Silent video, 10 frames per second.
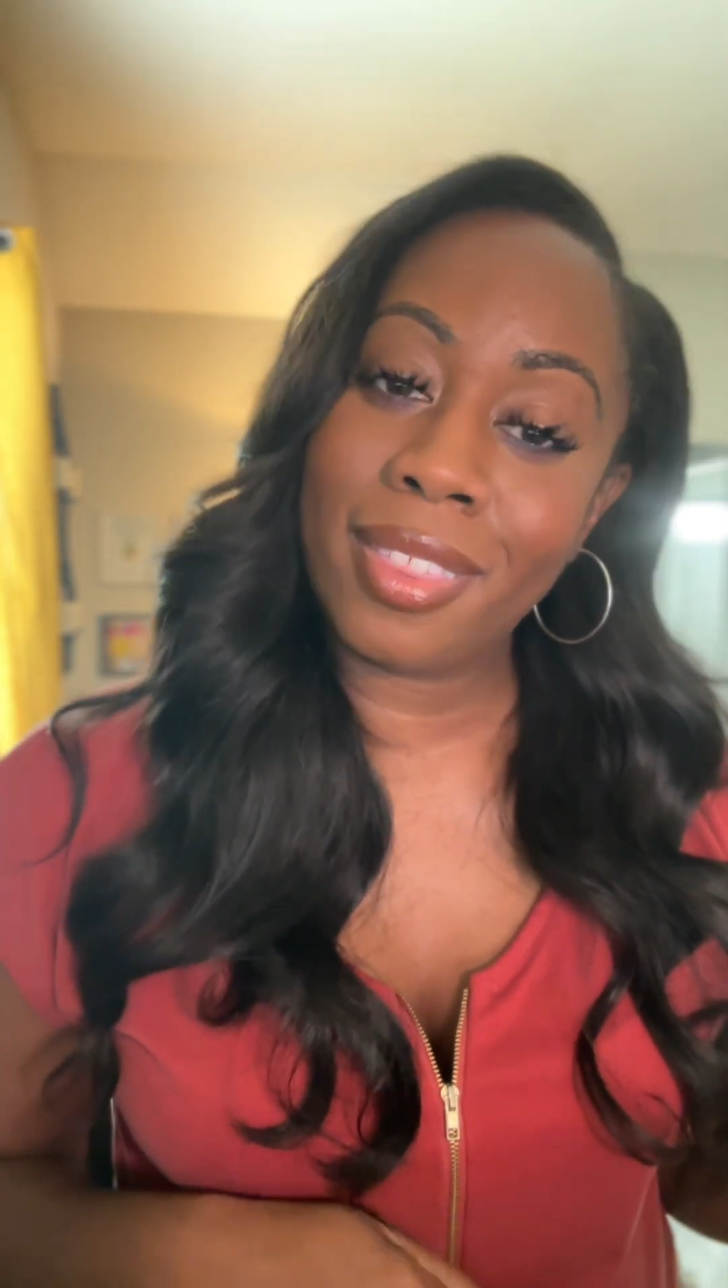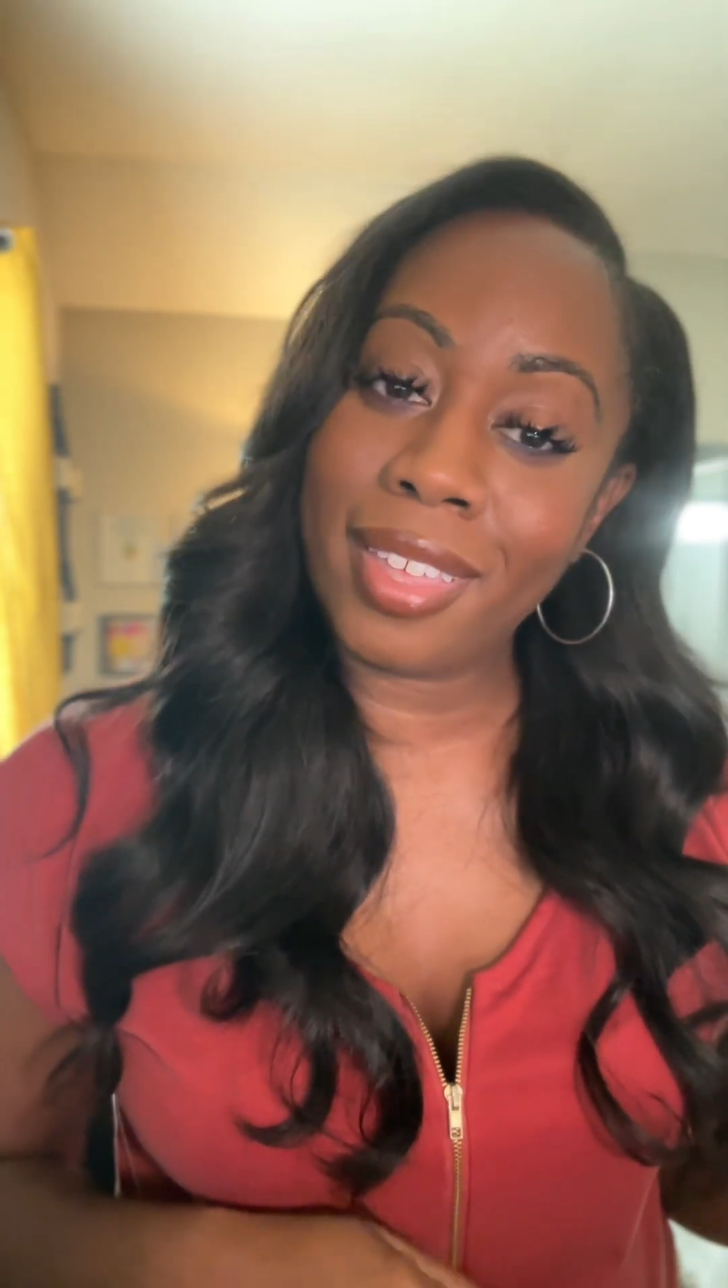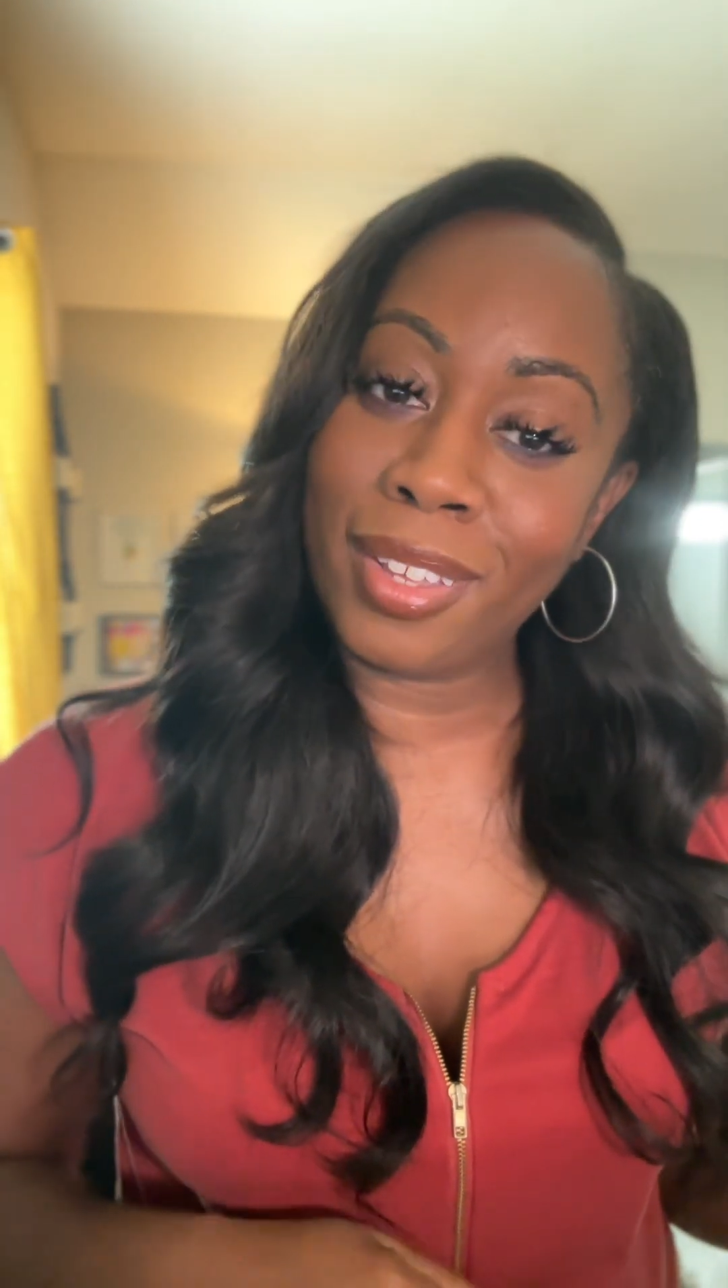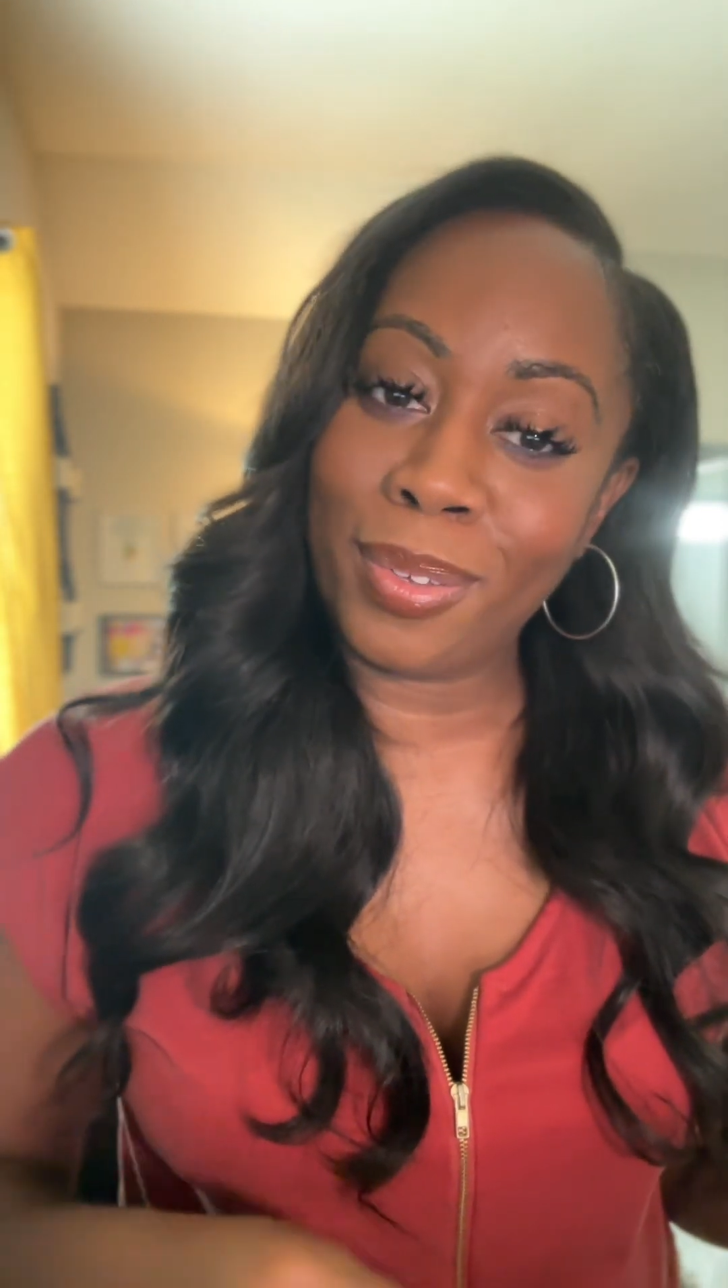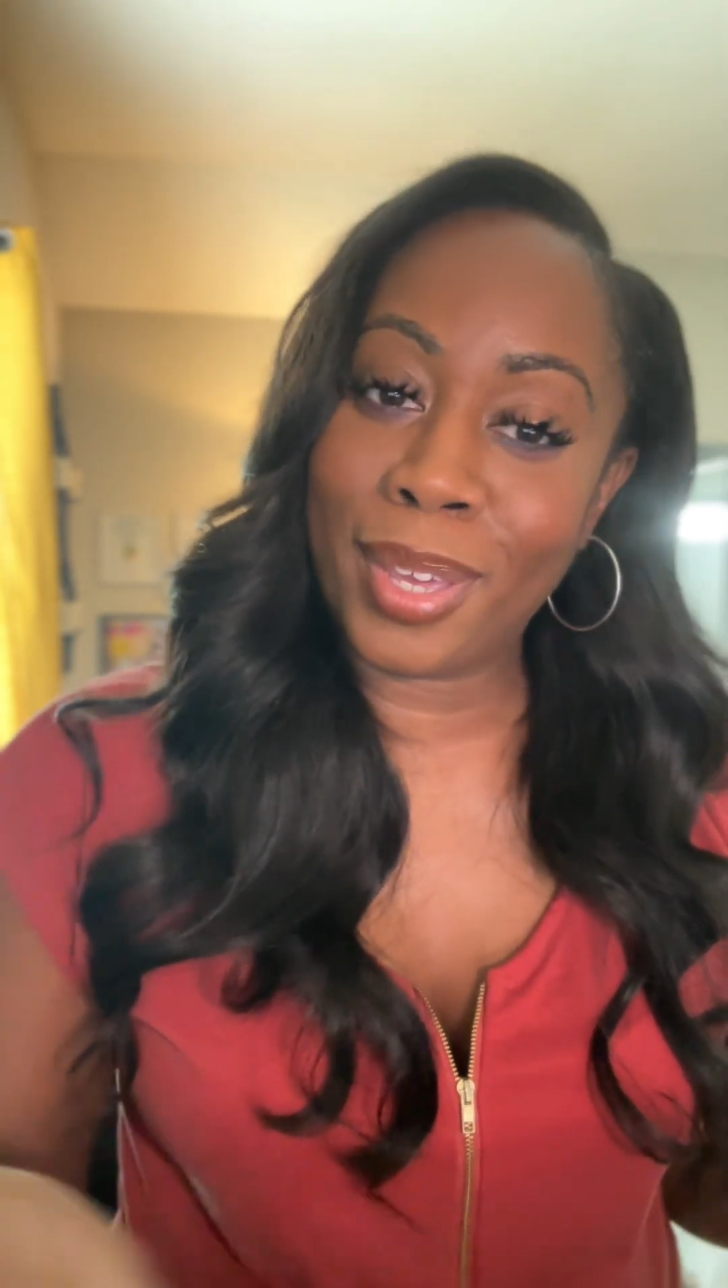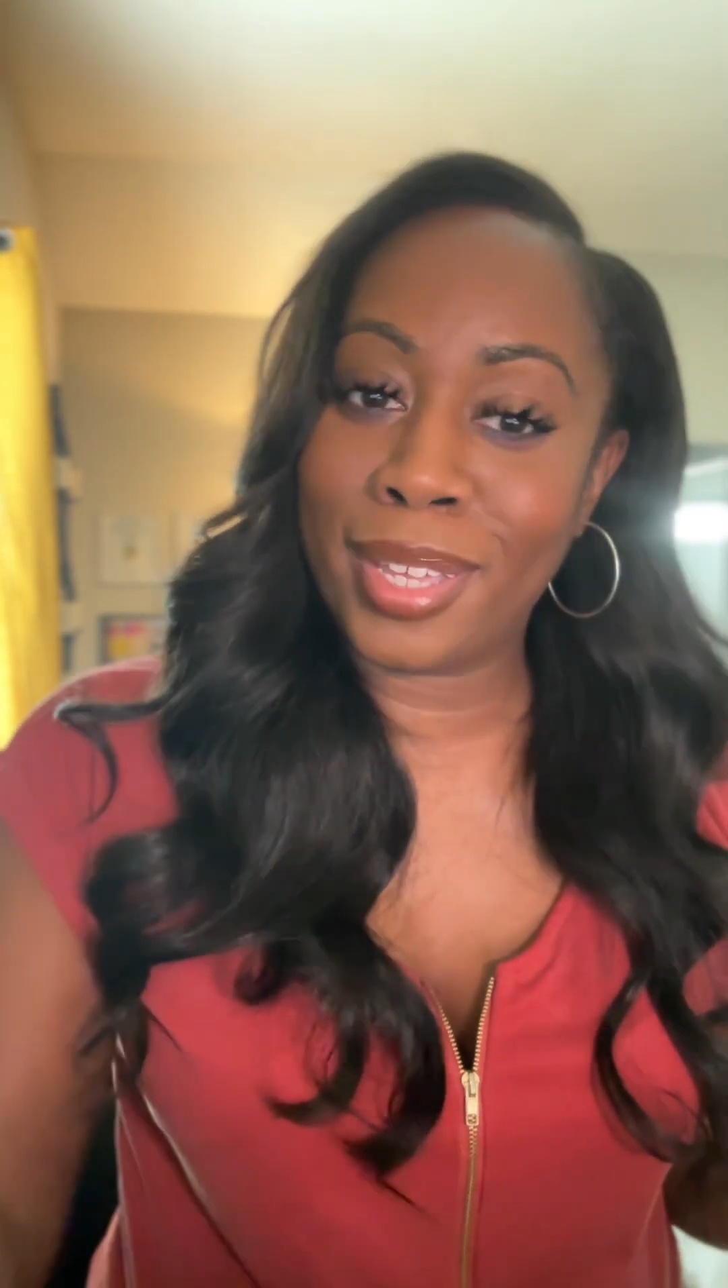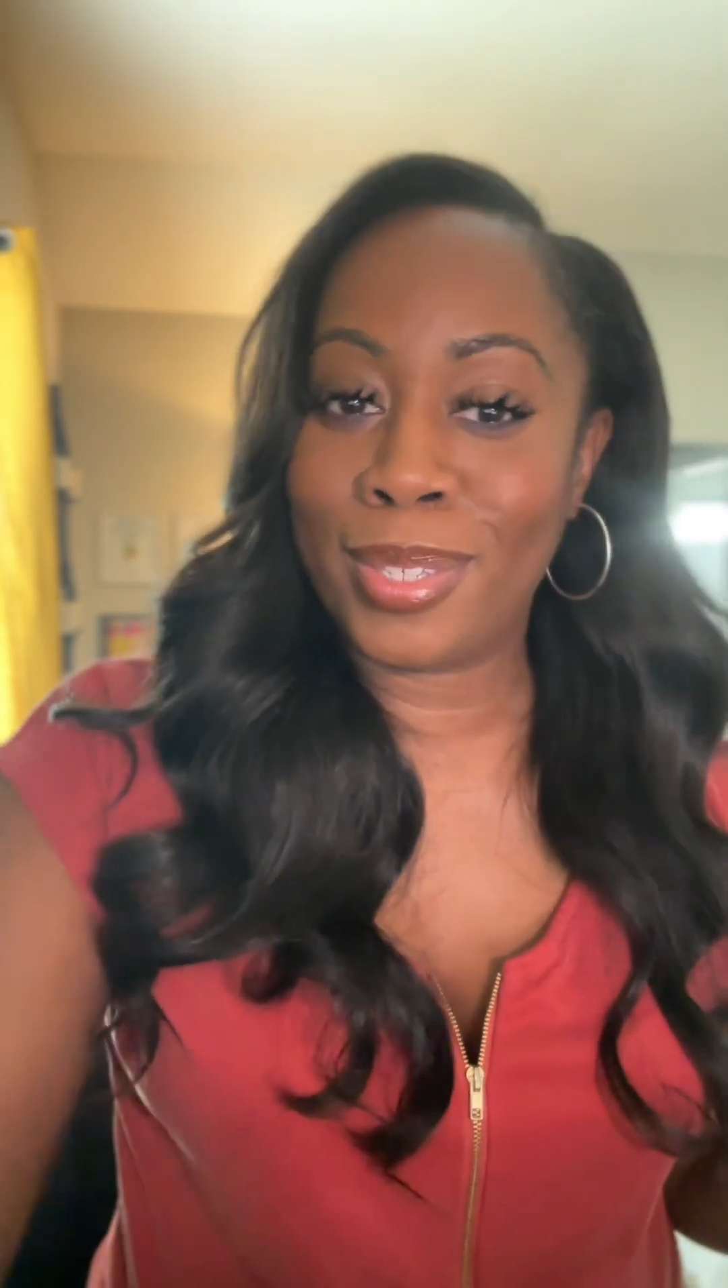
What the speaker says: Thank you guys